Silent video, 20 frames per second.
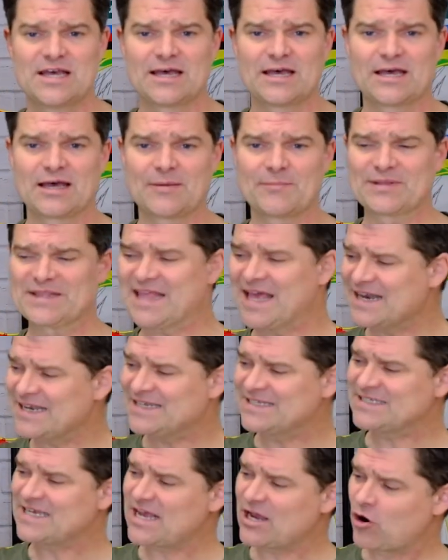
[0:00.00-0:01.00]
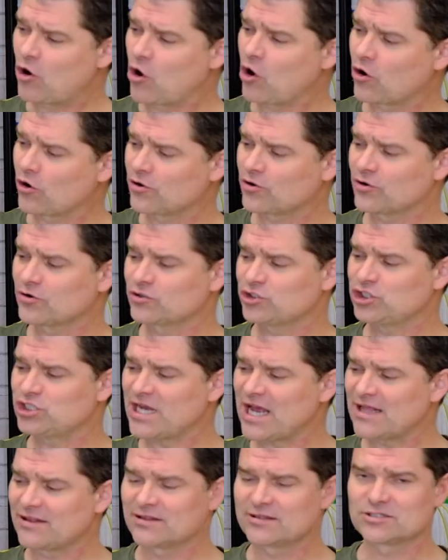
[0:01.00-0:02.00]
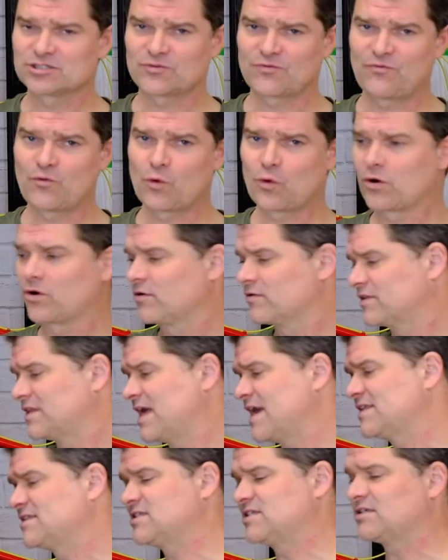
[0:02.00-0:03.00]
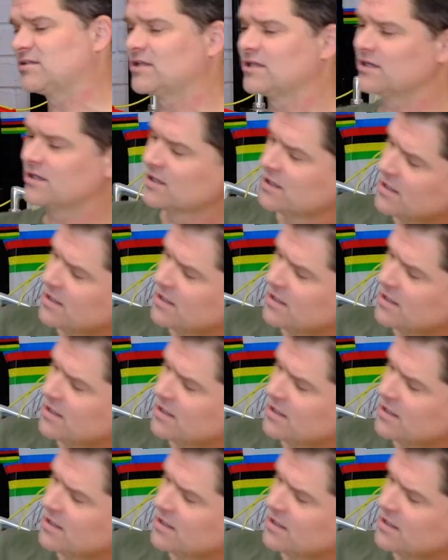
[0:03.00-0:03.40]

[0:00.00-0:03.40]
But that is a harder challenge for that sealant.